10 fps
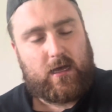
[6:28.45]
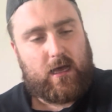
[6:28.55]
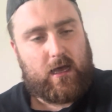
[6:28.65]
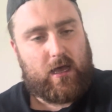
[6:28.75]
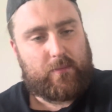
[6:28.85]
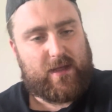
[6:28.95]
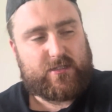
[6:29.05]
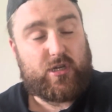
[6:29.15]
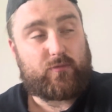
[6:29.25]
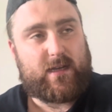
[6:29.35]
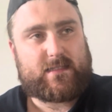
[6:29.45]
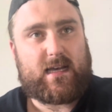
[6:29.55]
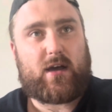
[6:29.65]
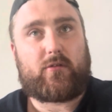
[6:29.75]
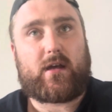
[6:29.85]
like 2 weeks
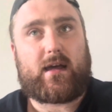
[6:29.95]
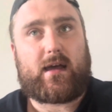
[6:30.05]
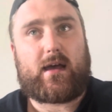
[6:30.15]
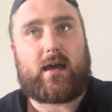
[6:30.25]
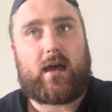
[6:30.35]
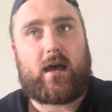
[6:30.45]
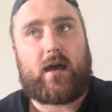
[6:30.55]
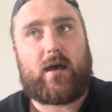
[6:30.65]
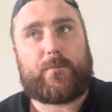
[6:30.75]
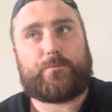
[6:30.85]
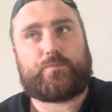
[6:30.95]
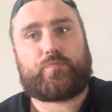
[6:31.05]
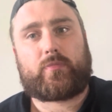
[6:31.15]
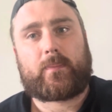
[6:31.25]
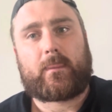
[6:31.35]
out,
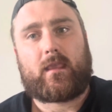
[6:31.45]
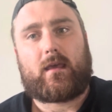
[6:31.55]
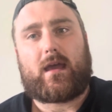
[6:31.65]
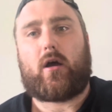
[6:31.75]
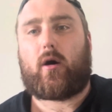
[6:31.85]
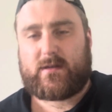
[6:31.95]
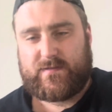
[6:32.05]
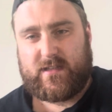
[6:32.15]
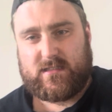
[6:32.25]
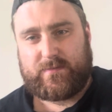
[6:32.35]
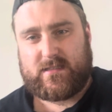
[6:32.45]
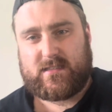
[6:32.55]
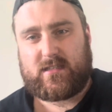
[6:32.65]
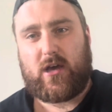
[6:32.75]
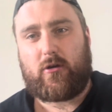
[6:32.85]
it always feels a bit
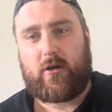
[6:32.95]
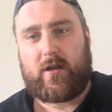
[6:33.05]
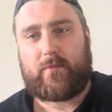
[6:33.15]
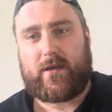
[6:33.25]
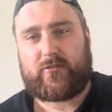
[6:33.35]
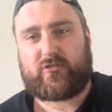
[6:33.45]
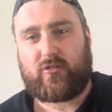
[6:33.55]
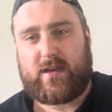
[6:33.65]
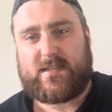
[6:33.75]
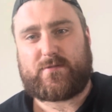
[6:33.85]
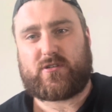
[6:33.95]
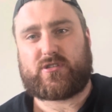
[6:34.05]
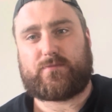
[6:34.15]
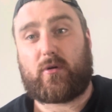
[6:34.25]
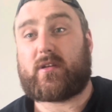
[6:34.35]
slower and a bit sluggish because
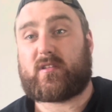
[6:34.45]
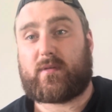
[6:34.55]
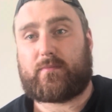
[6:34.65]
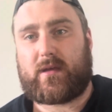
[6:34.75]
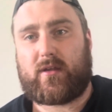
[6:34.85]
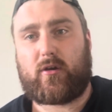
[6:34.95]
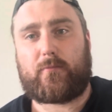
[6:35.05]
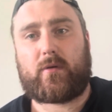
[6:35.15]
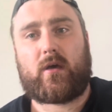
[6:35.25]
your body's a bit beaten up.